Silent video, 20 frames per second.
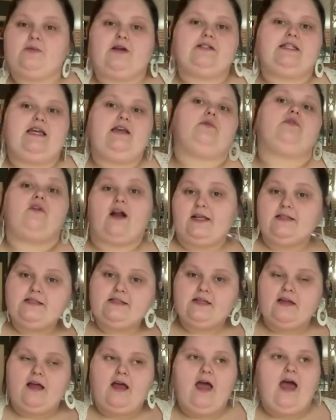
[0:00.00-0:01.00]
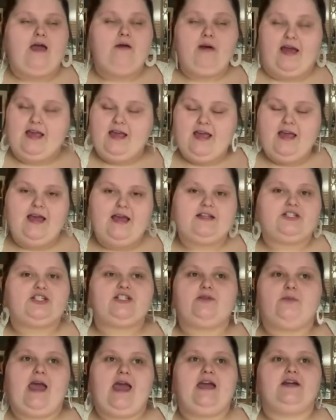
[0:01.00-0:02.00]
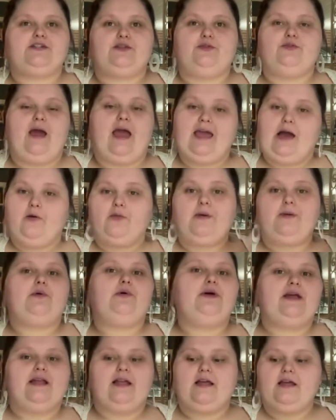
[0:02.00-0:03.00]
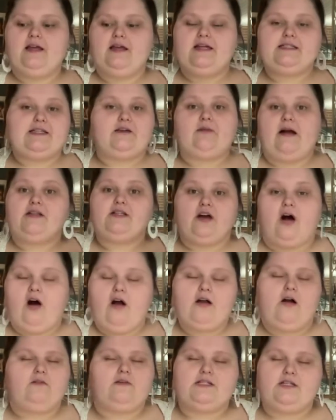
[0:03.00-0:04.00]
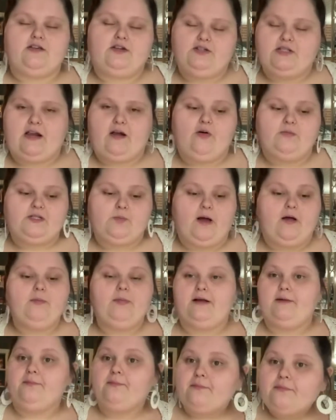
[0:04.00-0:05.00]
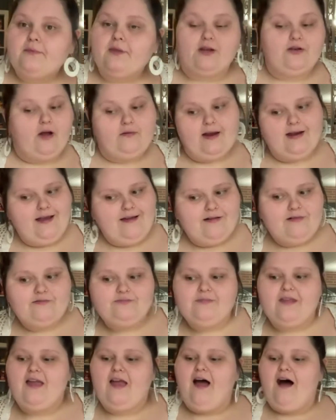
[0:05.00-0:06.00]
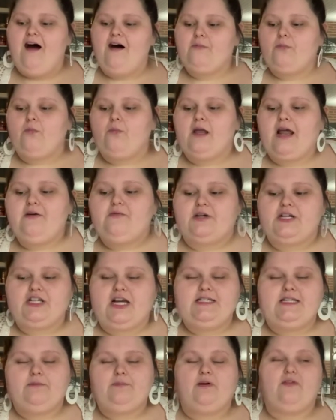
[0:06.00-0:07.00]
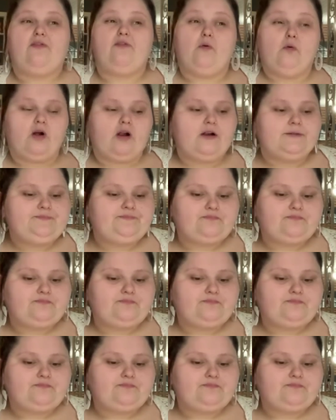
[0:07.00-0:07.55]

want to eat with friends and Becky, and it's just a way to hang out with people and sit around and talk. Obviously, you can do that at home as well, but not right now. Um, what I wish I did before.